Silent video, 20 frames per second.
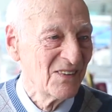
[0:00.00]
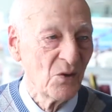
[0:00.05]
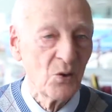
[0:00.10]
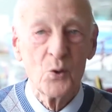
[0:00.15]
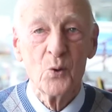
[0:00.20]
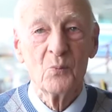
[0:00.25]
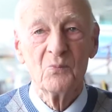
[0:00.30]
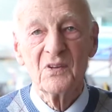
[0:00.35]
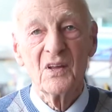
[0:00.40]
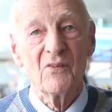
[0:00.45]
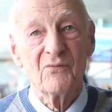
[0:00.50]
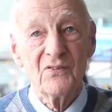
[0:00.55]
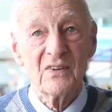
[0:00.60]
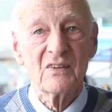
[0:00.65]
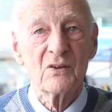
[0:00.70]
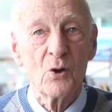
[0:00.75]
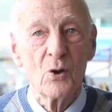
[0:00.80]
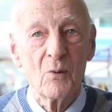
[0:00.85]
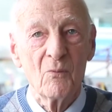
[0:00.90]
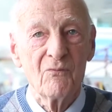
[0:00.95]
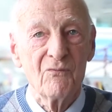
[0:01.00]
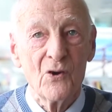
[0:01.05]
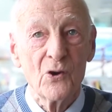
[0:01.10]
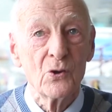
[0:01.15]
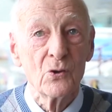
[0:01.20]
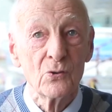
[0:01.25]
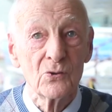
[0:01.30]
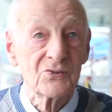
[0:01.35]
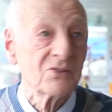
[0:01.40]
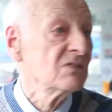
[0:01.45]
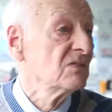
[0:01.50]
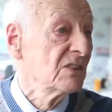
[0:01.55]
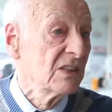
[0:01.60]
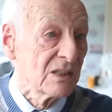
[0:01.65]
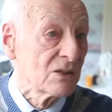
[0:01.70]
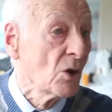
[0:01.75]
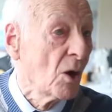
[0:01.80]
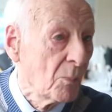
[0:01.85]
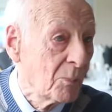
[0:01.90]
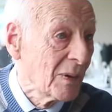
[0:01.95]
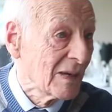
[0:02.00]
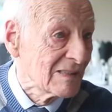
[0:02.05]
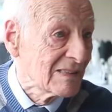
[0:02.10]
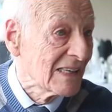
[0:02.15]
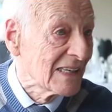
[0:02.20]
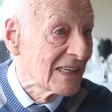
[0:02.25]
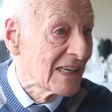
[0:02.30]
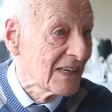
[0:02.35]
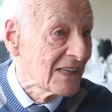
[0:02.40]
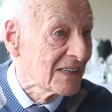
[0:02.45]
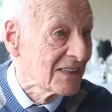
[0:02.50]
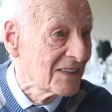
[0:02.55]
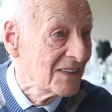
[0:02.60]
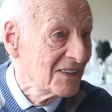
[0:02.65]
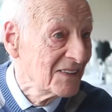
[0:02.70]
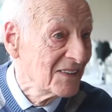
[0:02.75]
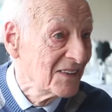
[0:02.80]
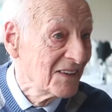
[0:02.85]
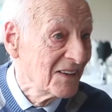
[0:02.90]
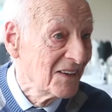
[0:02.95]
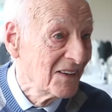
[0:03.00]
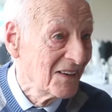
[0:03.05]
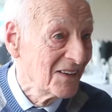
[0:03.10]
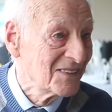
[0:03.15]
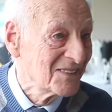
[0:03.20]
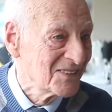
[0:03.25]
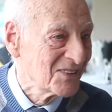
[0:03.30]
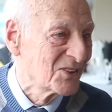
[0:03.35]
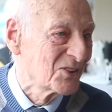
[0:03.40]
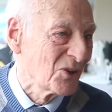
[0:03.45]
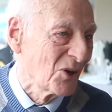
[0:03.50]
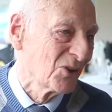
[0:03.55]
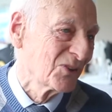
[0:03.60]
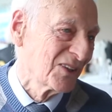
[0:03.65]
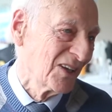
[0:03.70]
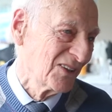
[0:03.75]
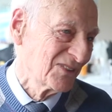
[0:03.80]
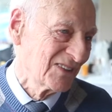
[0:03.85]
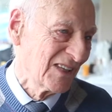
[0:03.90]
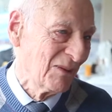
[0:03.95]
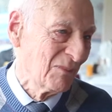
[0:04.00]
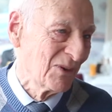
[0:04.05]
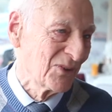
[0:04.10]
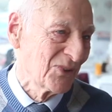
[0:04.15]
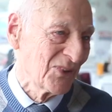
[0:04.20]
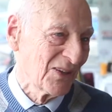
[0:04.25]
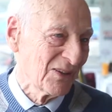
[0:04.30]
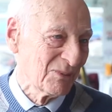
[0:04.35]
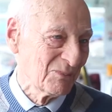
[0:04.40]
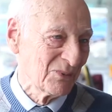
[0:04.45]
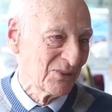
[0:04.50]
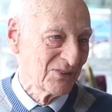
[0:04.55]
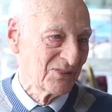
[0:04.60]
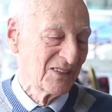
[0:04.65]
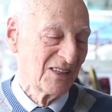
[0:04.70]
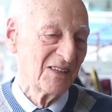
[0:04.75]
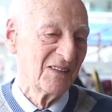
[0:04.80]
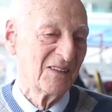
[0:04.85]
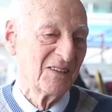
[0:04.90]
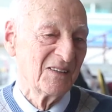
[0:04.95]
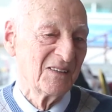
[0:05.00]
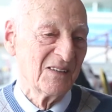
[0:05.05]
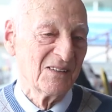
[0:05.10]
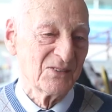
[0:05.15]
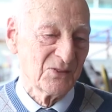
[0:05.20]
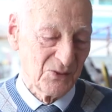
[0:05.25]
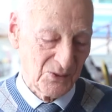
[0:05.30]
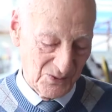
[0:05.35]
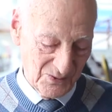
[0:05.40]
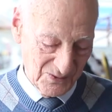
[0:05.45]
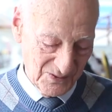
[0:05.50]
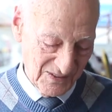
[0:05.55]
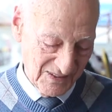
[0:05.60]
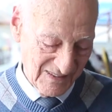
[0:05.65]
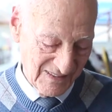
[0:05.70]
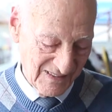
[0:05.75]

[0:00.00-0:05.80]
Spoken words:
Home, if you got fouled, you got a penalty kick. Just that type of thing. But, so.